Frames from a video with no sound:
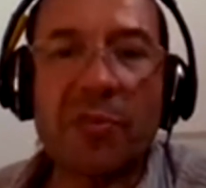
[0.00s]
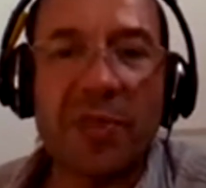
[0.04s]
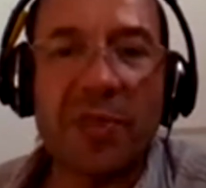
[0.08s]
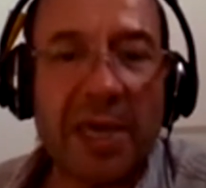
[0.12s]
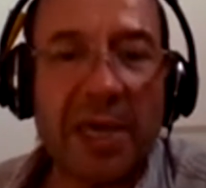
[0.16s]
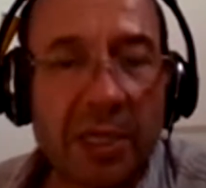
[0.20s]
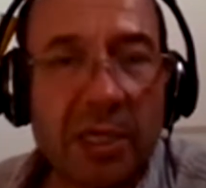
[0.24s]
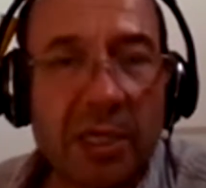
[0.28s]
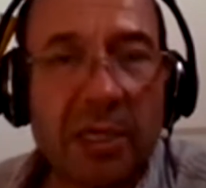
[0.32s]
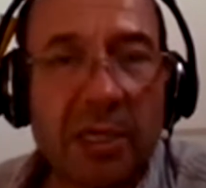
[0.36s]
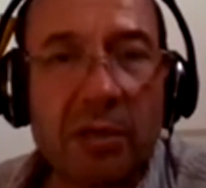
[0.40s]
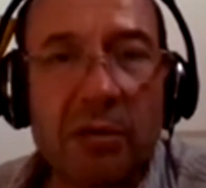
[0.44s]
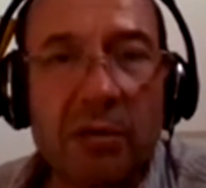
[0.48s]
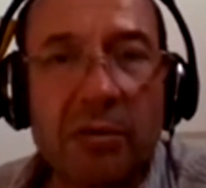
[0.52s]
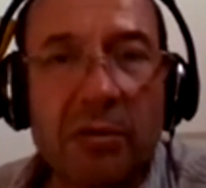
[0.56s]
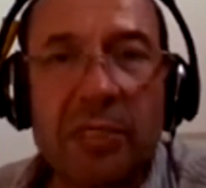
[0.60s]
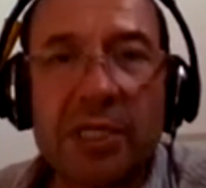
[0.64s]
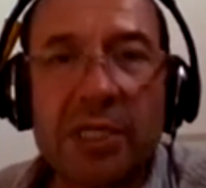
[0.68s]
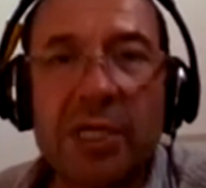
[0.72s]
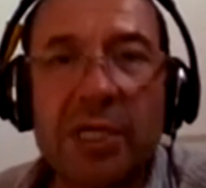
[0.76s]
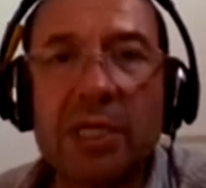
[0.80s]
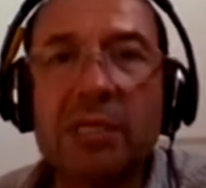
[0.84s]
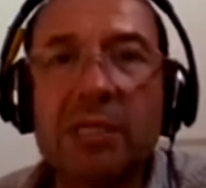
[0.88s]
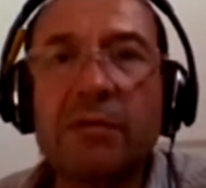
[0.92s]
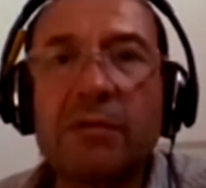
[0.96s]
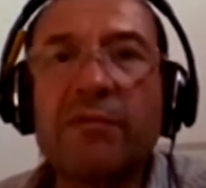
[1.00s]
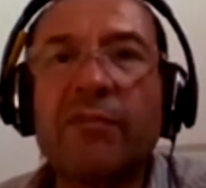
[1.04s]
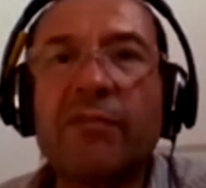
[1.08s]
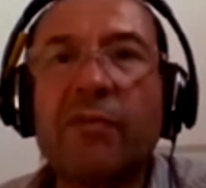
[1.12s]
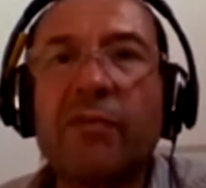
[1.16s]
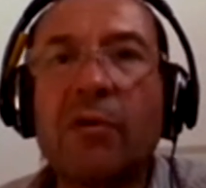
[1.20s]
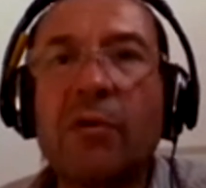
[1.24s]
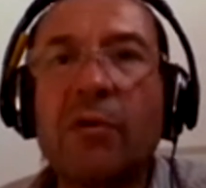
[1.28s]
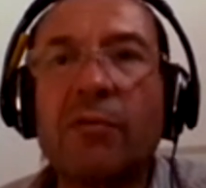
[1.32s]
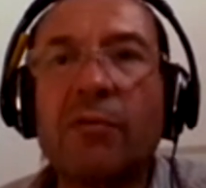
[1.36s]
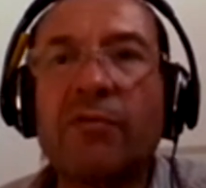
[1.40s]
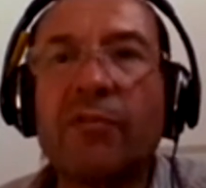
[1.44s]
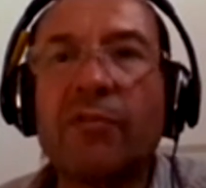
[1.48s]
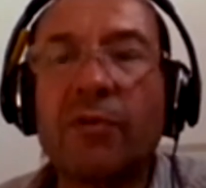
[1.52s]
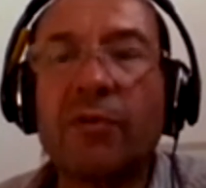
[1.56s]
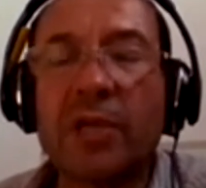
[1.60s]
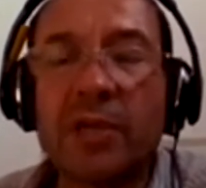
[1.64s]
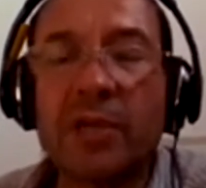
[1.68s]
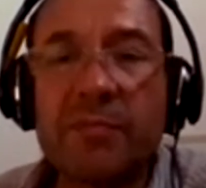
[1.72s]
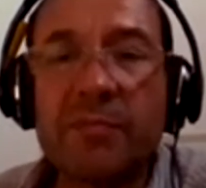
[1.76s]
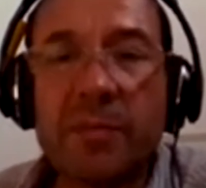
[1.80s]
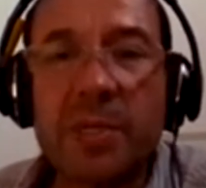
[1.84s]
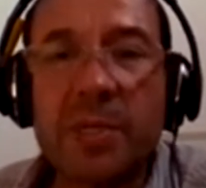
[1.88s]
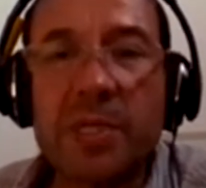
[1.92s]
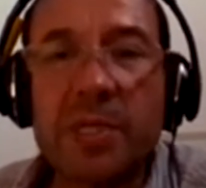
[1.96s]
Thank you indeed for
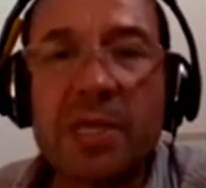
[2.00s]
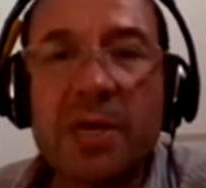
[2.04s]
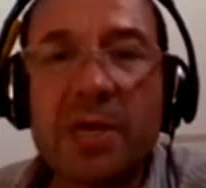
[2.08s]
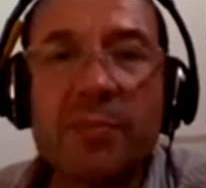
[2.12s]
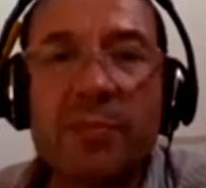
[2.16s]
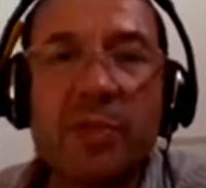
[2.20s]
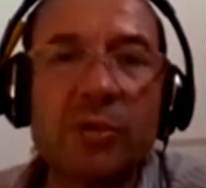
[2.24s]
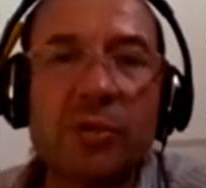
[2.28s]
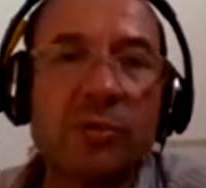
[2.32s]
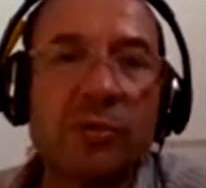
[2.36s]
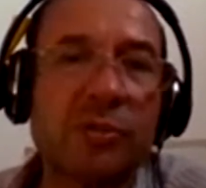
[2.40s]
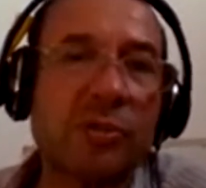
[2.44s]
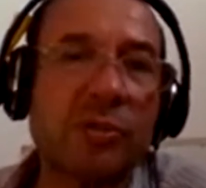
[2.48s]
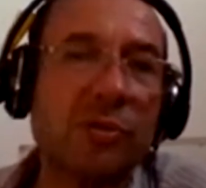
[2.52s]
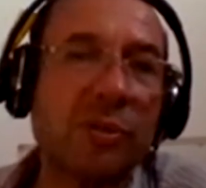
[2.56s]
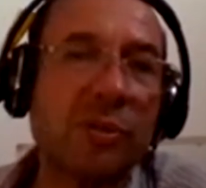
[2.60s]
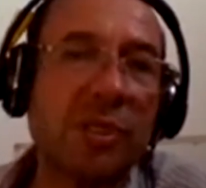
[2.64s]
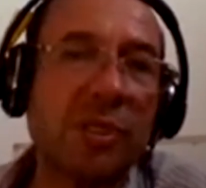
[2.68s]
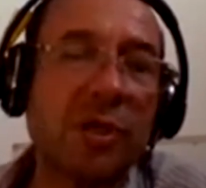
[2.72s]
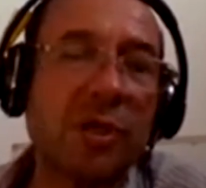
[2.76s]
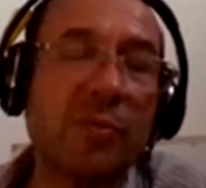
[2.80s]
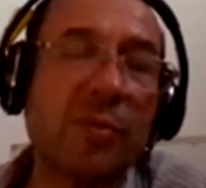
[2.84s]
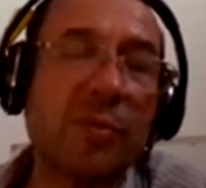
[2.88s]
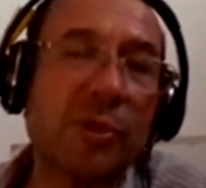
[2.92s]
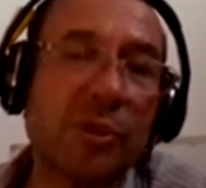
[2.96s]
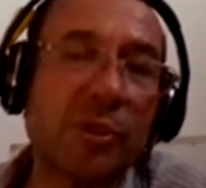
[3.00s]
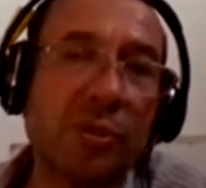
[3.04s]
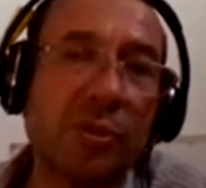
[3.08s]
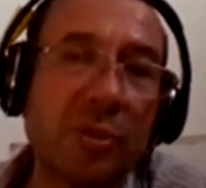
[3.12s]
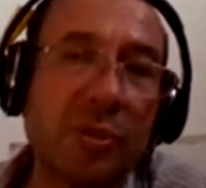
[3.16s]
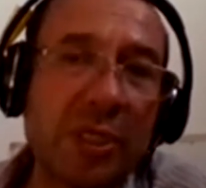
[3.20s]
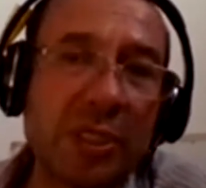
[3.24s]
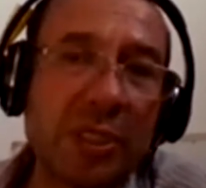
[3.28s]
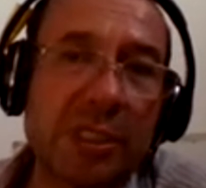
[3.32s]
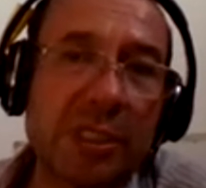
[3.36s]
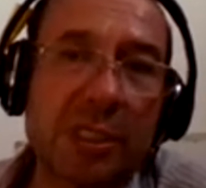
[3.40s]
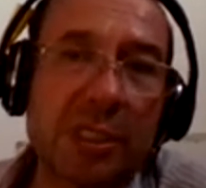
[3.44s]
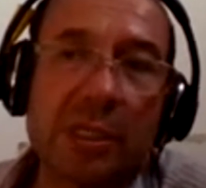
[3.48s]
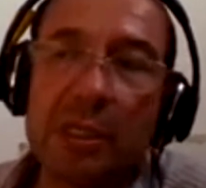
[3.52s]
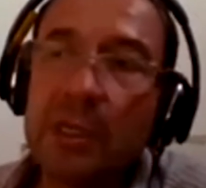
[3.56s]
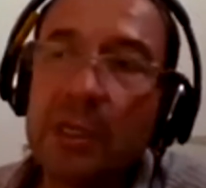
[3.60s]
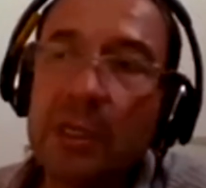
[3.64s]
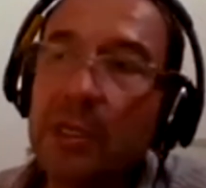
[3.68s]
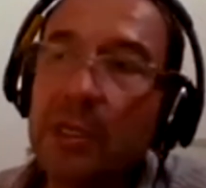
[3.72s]
giving me the opportunity